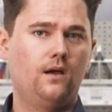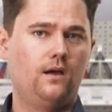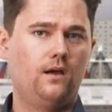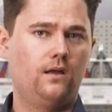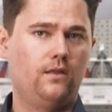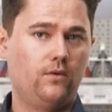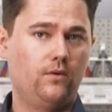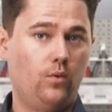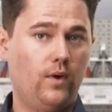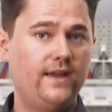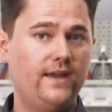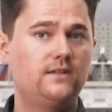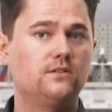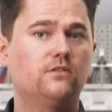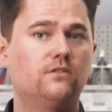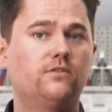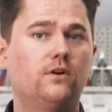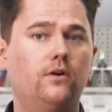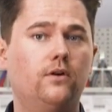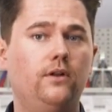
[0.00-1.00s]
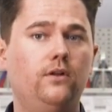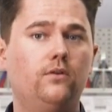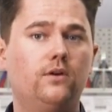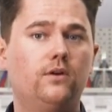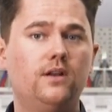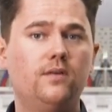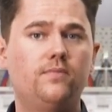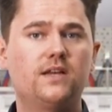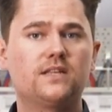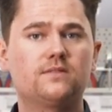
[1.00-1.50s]
The weight of our new
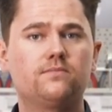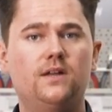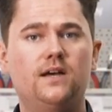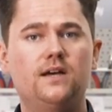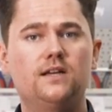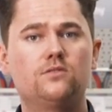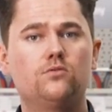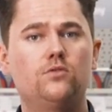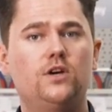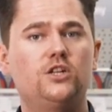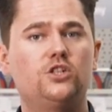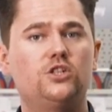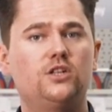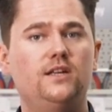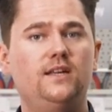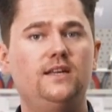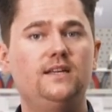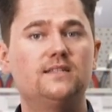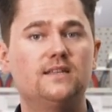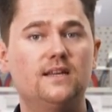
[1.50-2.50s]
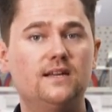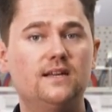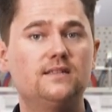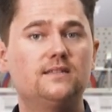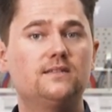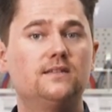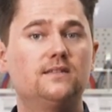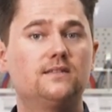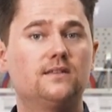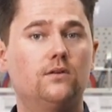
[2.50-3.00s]
KNIPEX pliers wrench
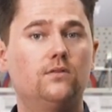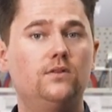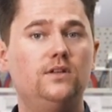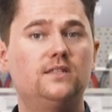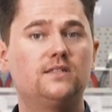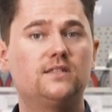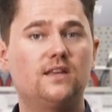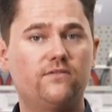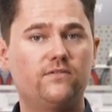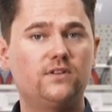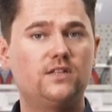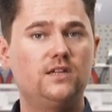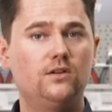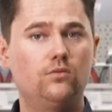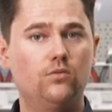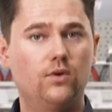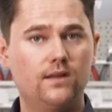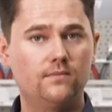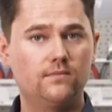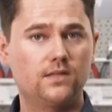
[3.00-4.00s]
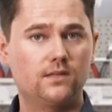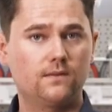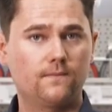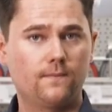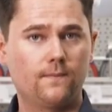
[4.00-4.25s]
XS is only 70 grams,